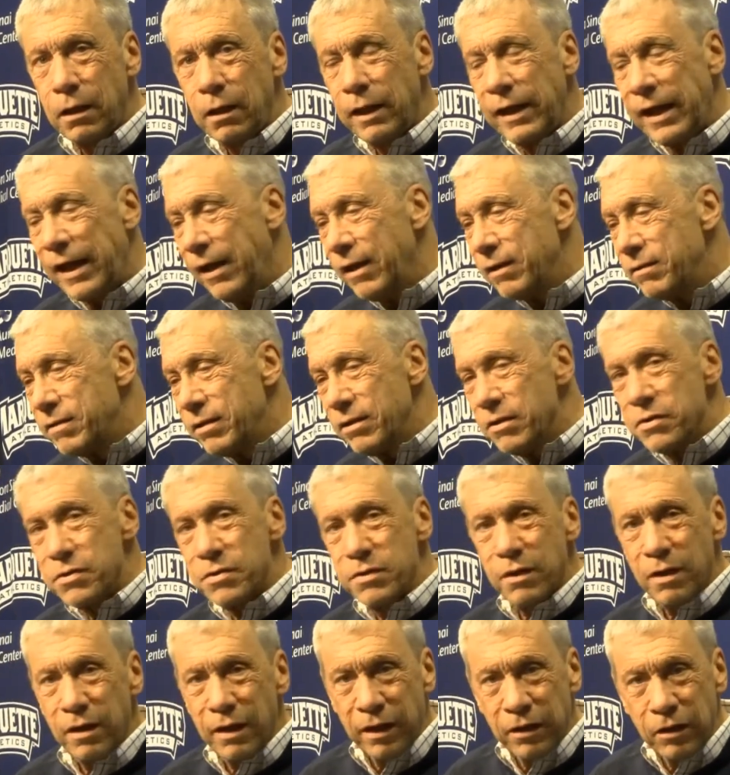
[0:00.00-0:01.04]

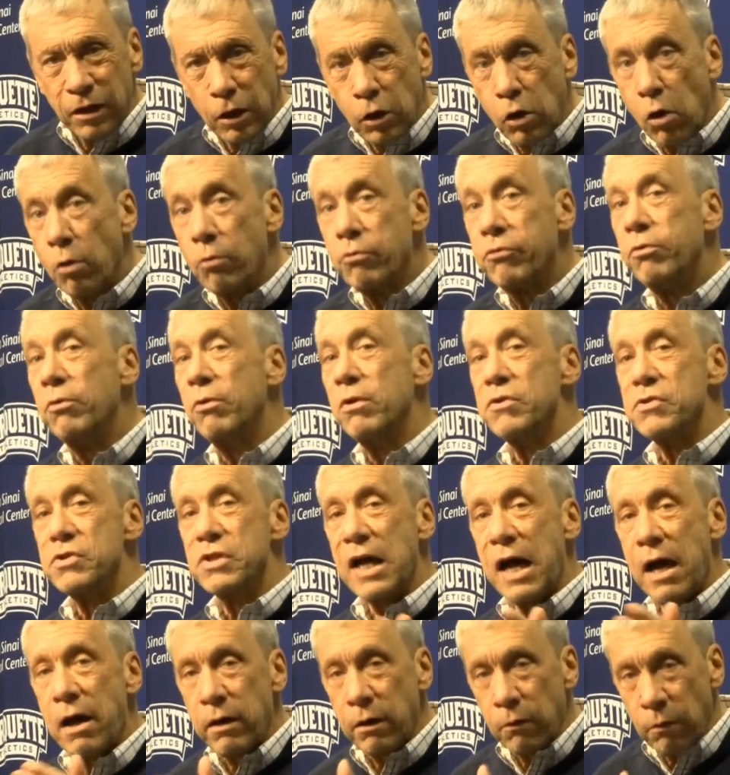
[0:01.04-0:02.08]
and to go through the
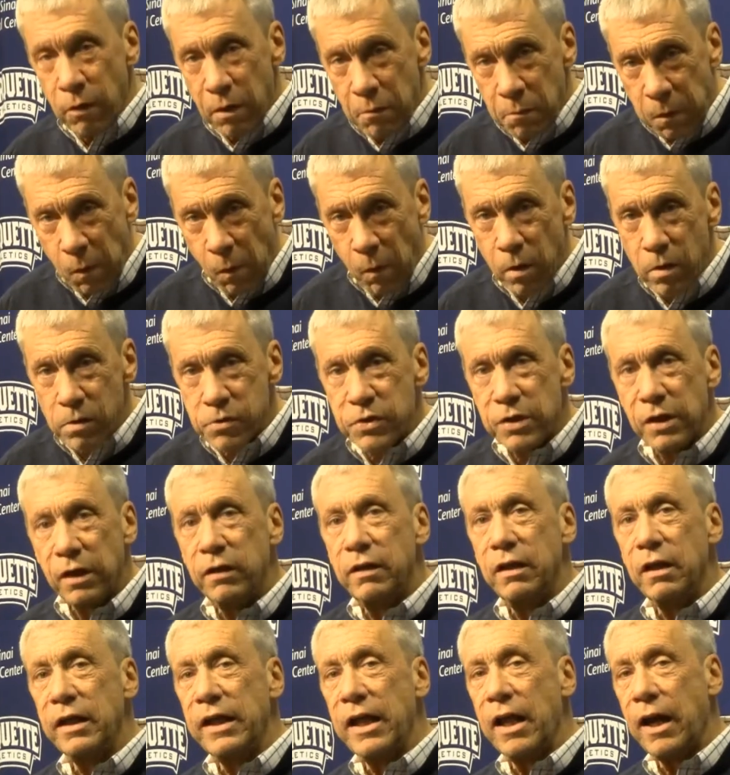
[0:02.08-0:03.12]
scouting reports and
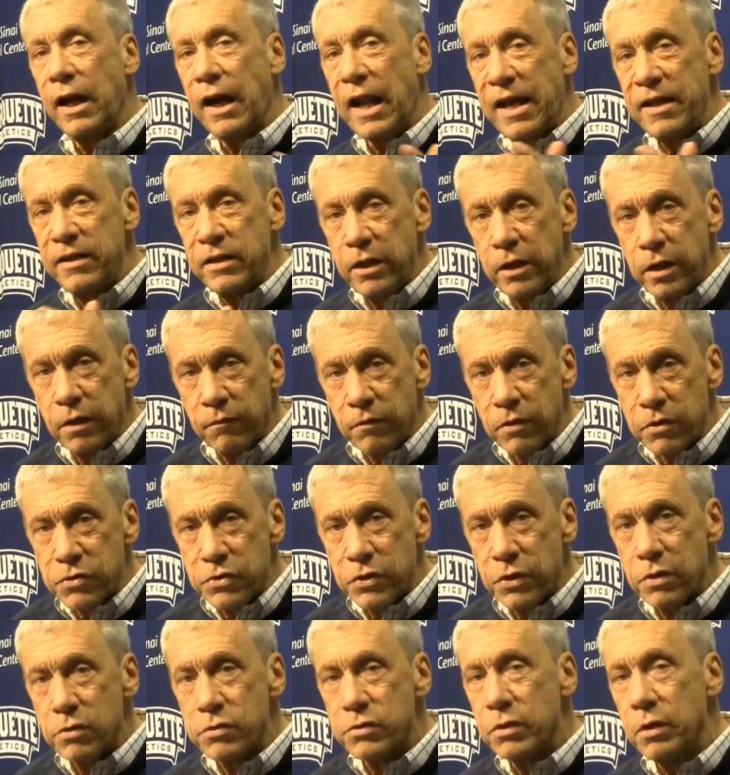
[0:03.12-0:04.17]
to get an idea of the
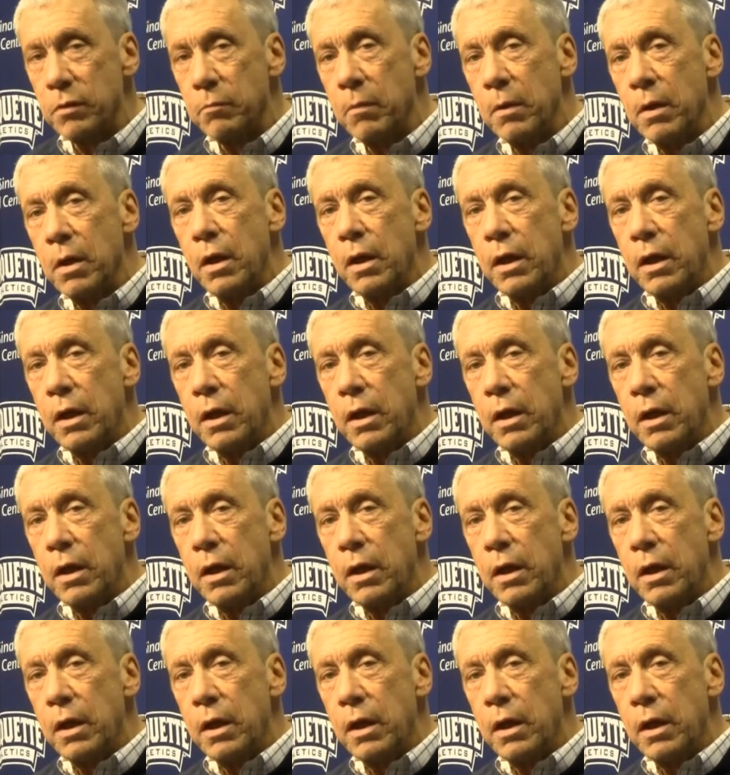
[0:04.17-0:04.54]
system